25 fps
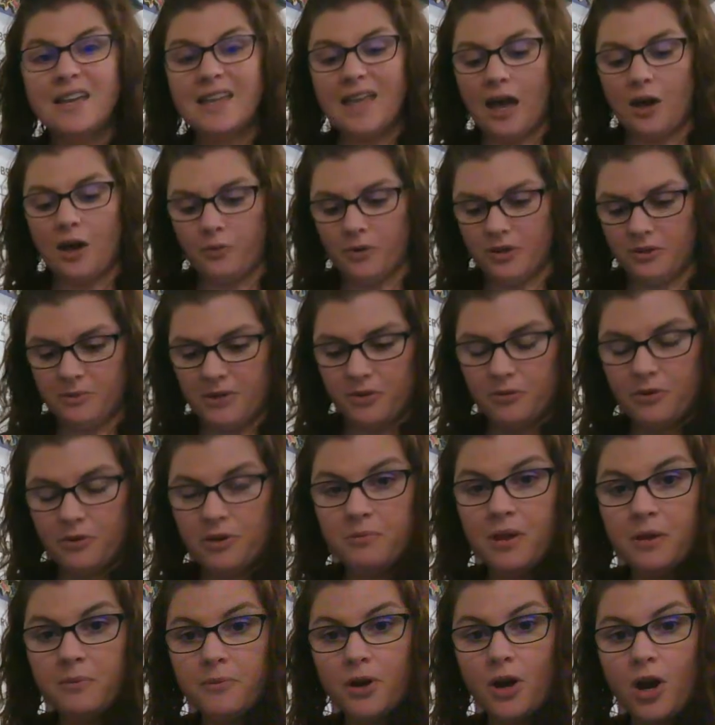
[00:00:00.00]
Count with me.
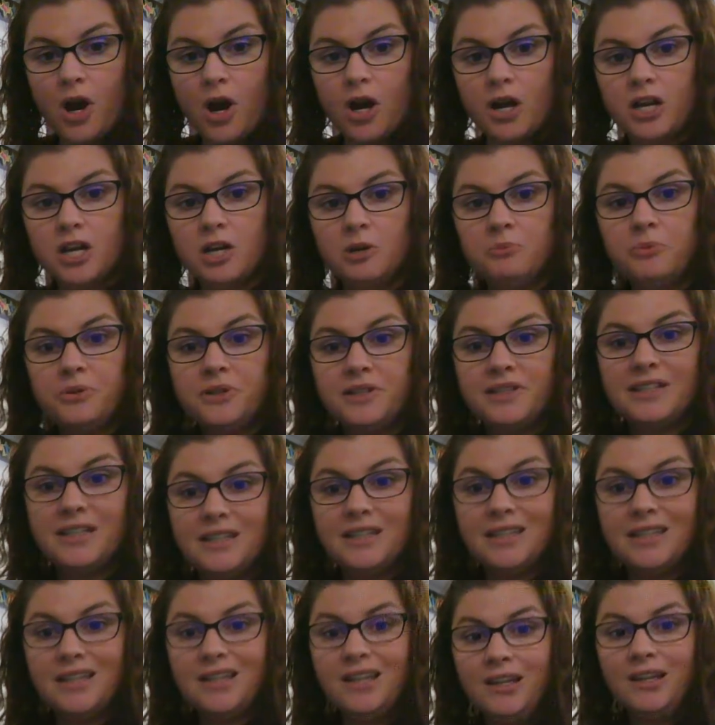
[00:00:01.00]
Remember, our
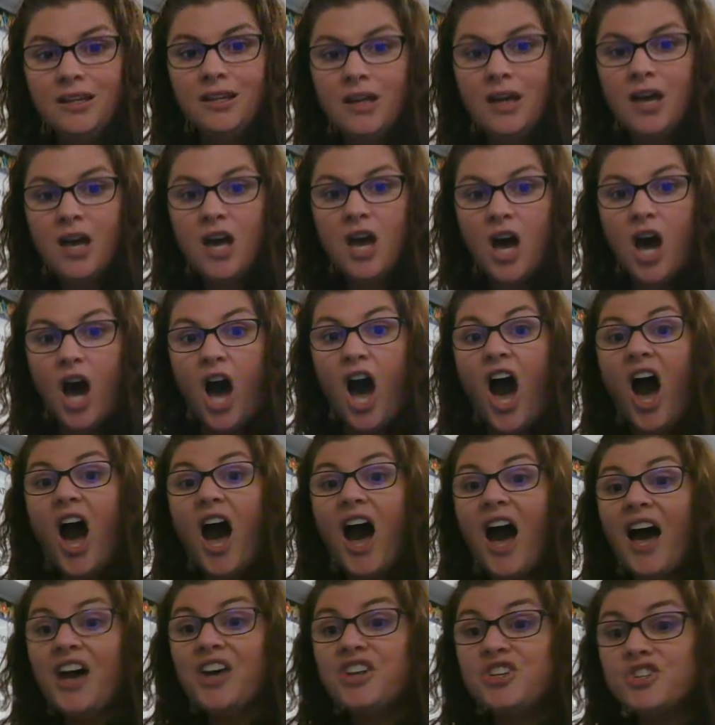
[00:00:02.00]
completed
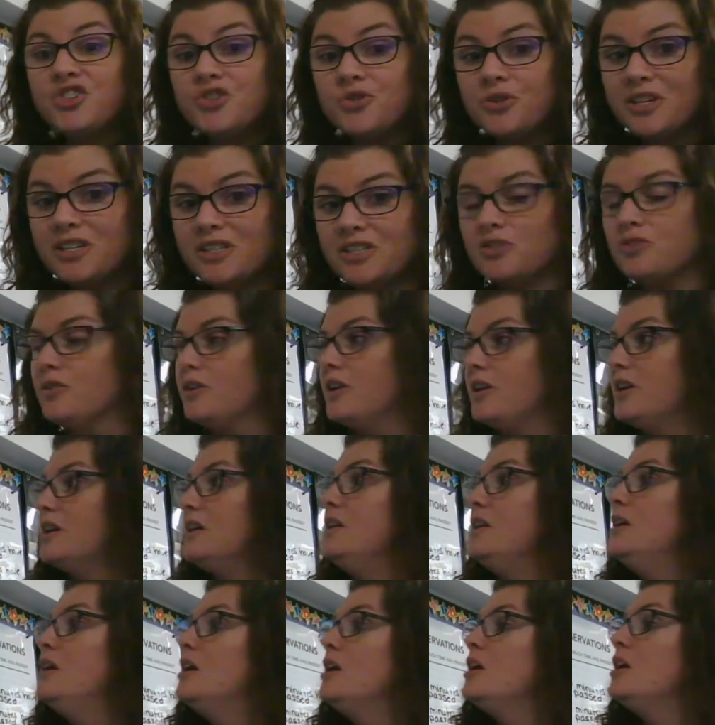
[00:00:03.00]
hundreds
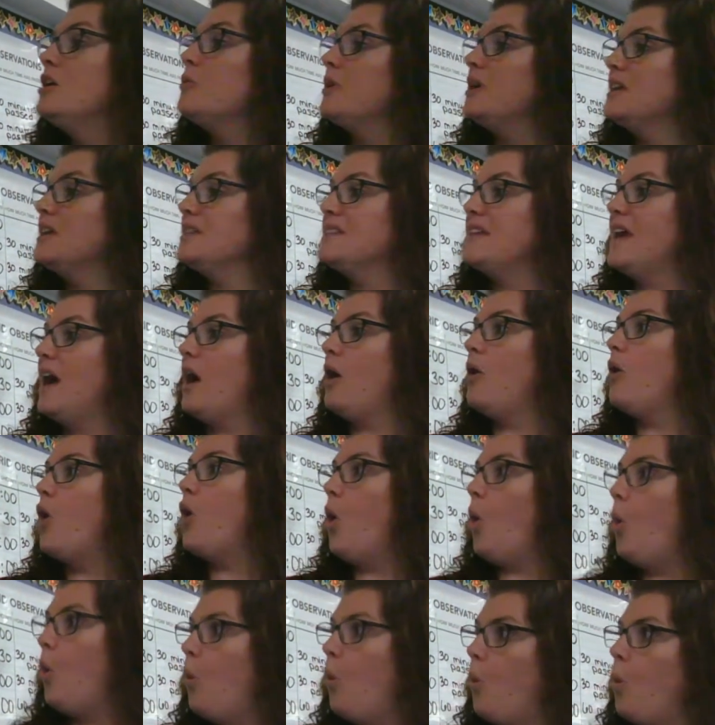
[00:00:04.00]
grid, we get to count
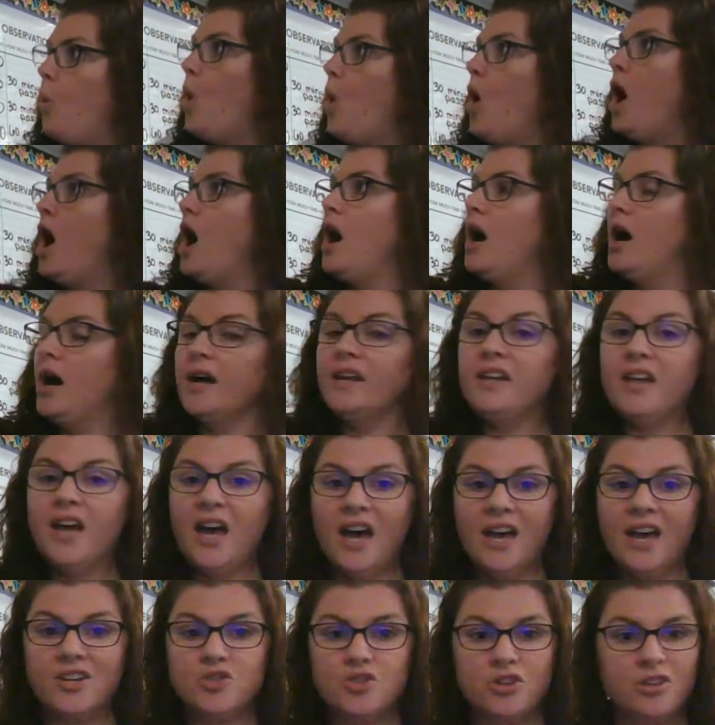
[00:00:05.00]

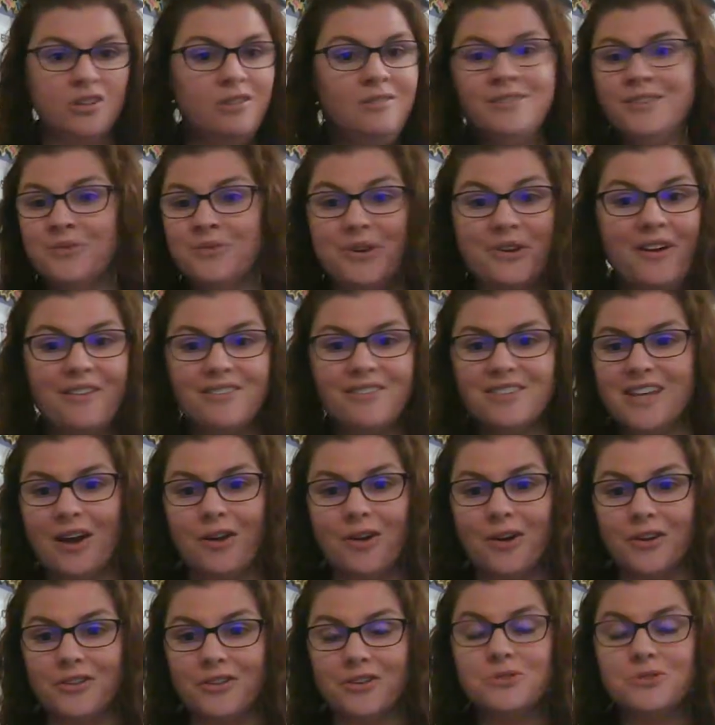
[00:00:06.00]
100. We don't have to
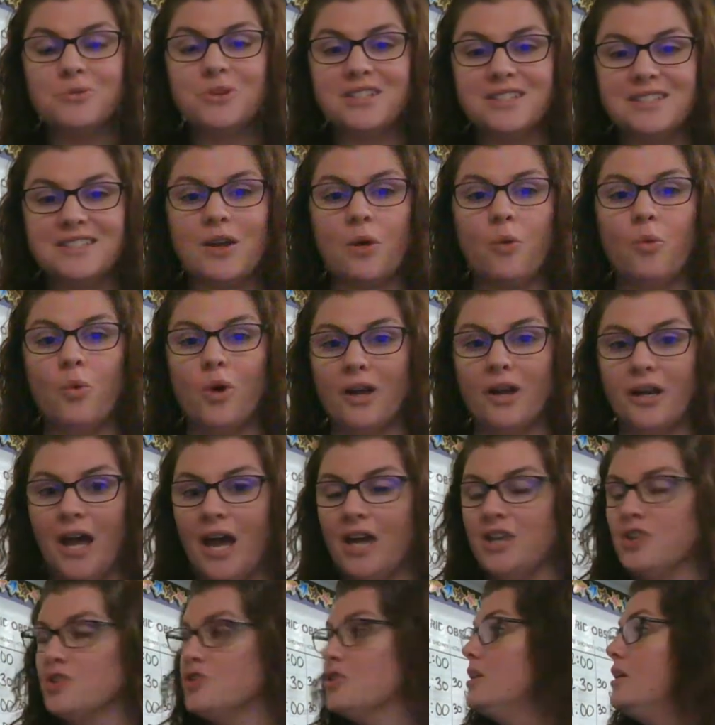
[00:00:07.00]
count all those. We get to say
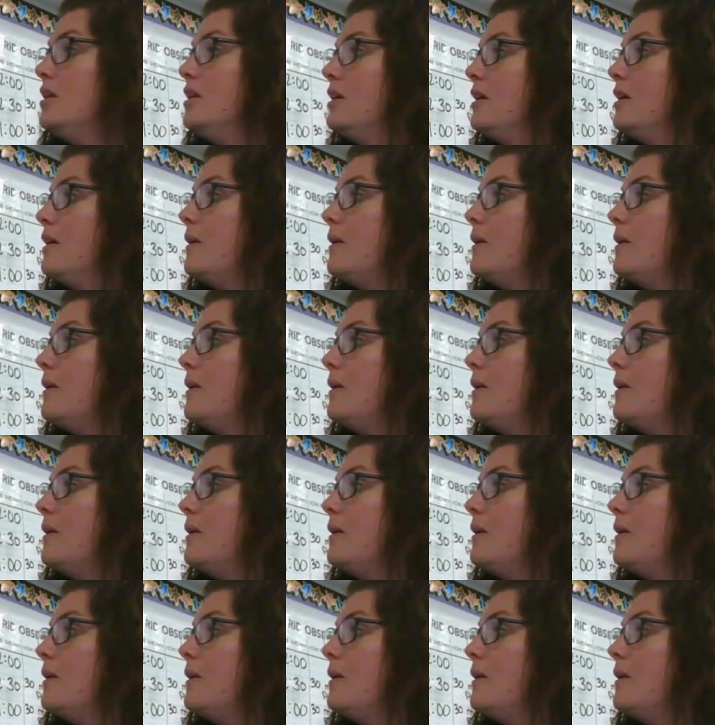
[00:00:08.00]
100.